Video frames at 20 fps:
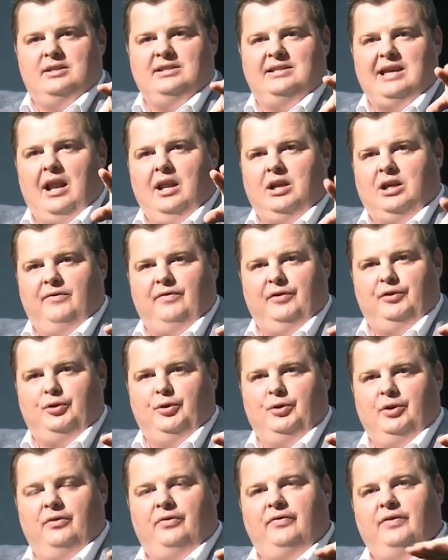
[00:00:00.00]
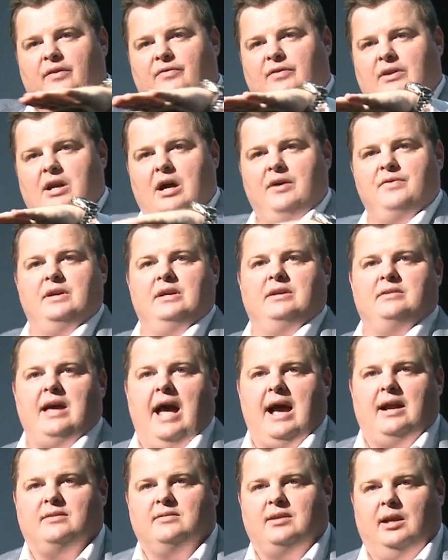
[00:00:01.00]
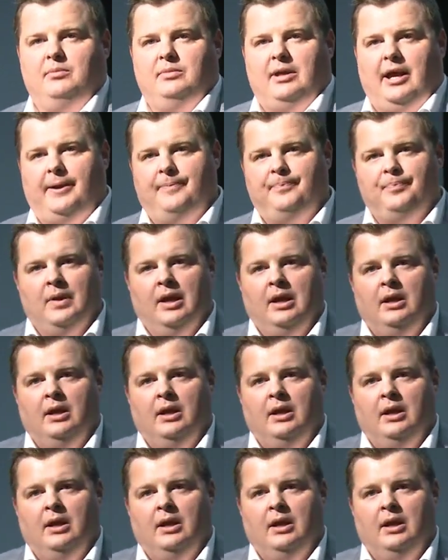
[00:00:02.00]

selling it for $250 on the exact same day.